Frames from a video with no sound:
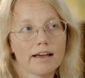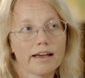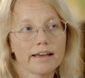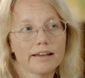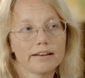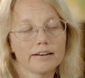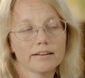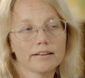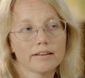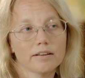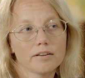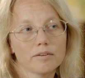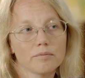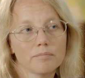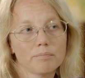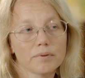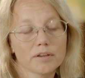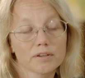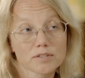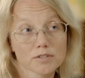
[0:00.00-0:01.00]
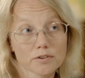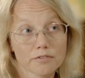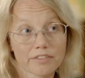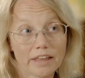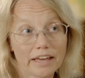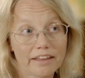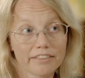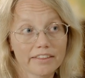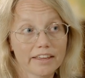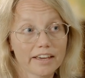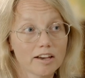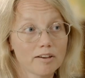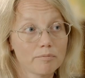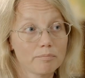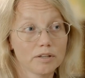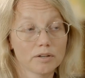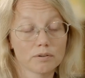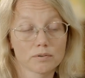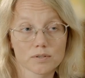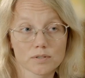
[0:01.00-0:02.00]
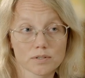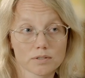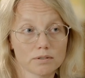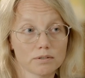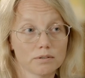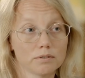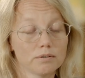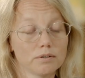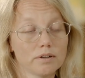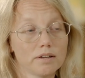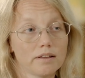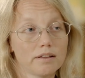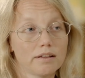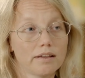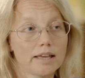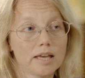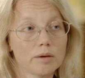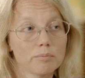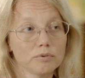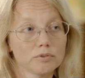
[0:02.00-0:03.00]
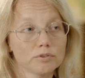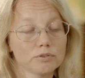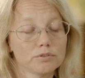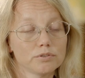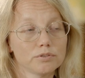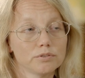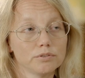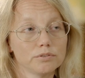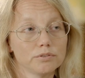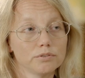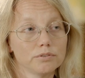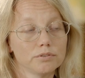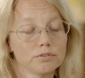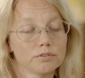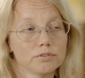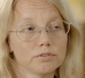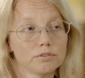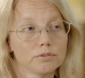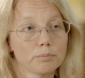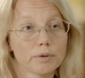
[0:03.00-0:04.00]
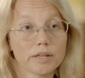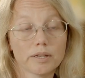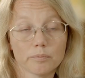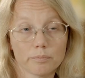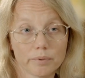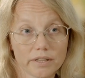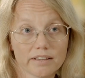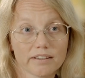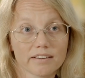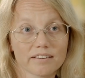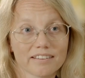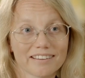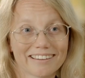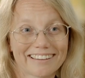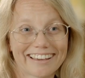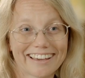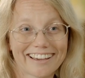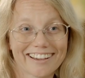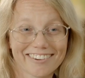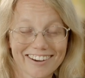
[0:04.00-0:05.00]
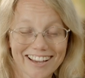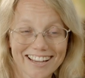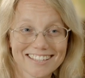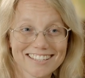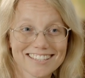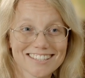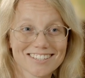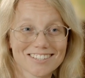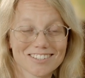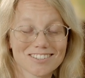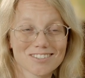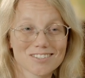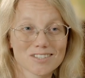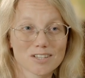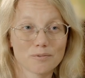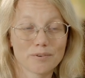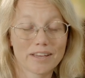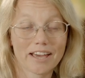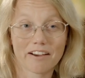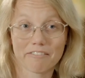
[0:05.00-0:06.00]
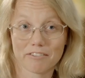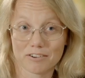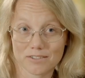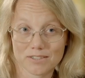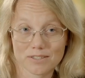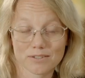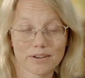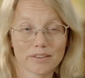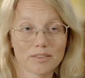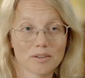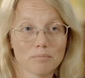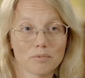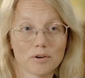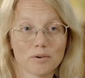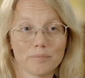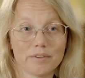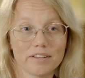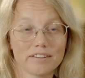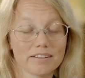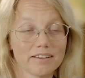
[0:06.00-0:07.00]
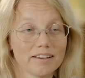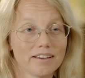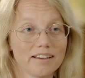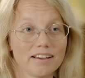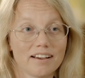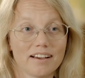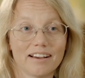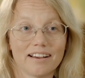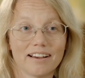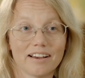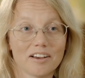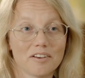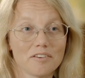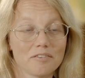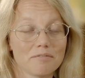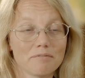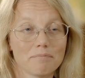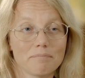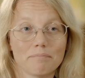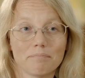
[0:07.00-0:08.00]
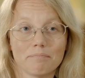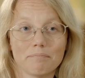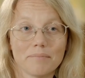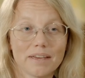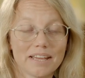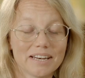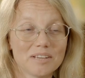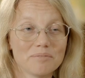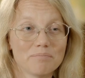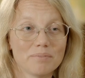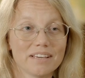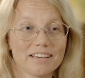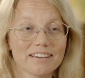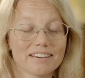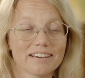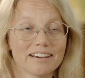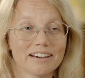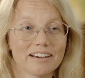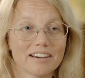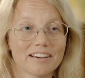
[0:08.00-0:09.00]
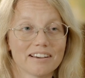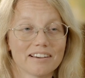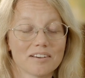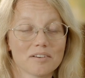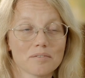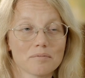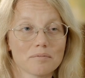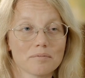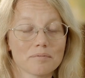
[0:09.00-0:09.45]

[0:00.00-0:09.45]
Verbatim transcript: and uh, because of that, they have been also able to to win big uh, grants. So so we have also at the moment uh, many big. Uh,